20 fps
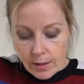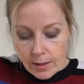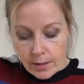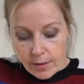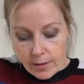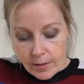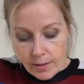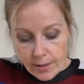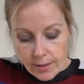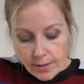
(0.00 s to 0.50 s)

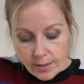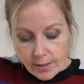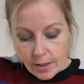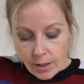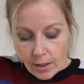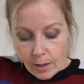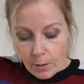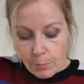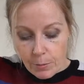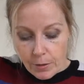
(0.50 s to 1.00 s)
dice it
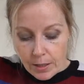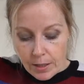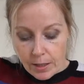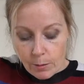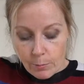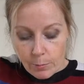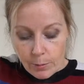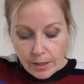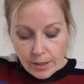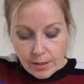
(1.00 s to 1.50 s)
up a little
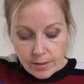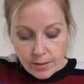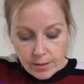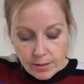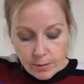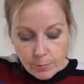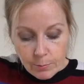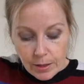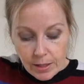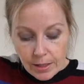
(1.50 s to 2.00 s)
bit just
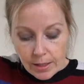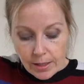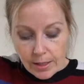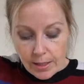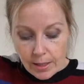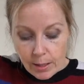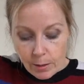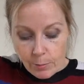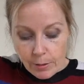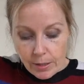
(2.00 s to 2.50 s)
to make it a
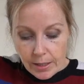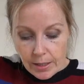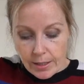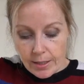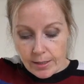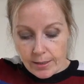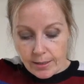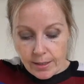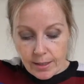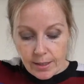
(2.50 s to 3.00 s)
little bit
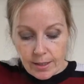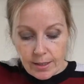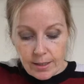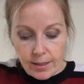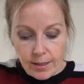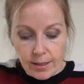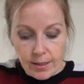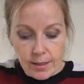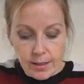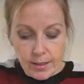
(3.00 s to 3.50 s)
easier.
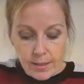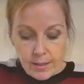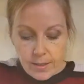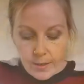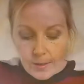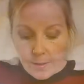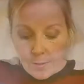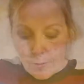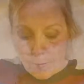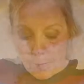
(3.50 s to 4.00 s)

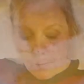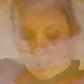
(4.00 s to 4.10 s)
And